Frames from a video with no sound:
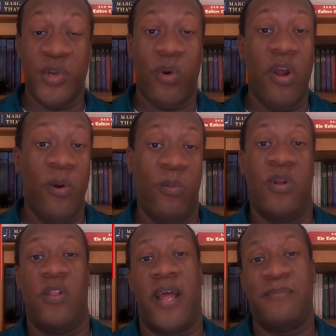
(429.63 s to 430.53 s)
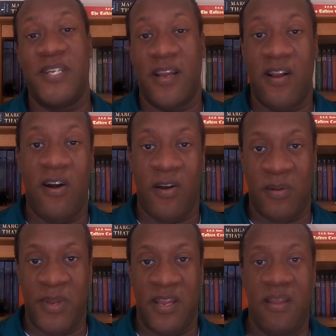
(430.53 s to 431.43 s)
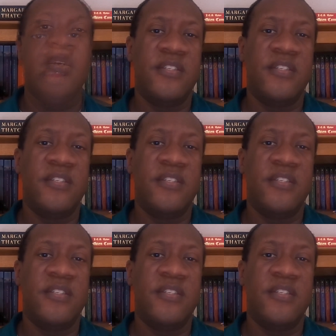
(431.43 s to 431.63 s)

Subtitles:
your own collapsing economy.